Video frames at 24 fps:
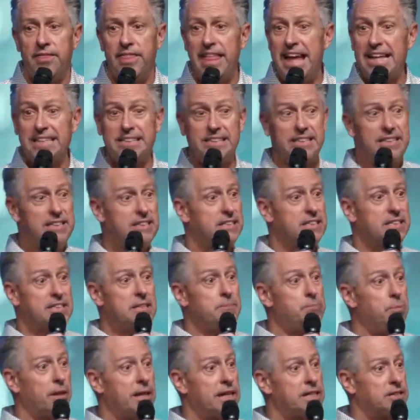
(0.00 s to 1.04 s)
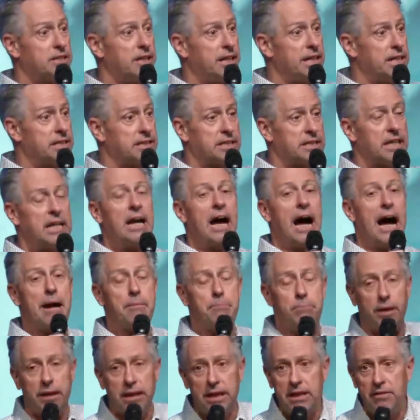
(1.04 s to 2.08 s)
That's as simple as it is. I
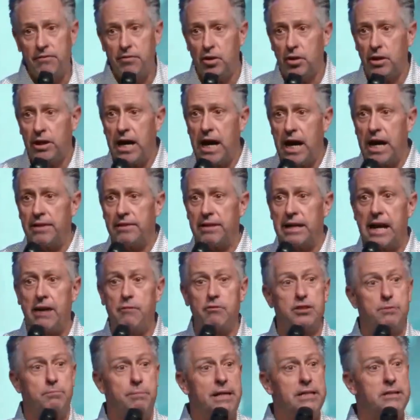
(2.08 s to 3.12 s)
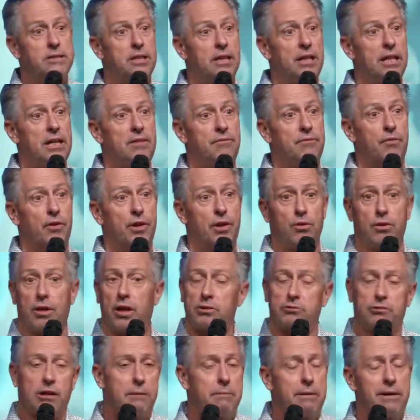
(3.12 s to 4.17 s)
believe you, God, that I was meant to live for you, and
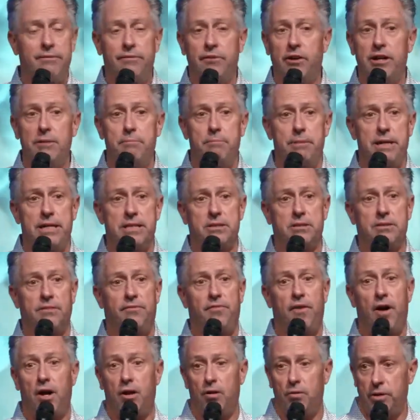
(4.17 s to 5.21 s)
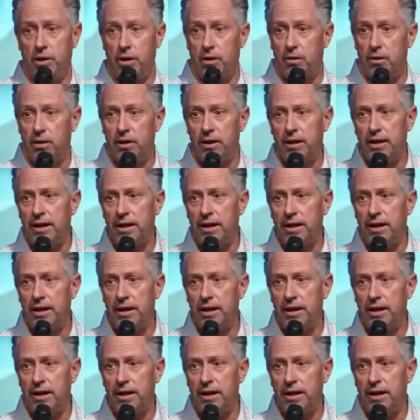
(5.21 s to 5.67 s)
I'll try my very best to follow you.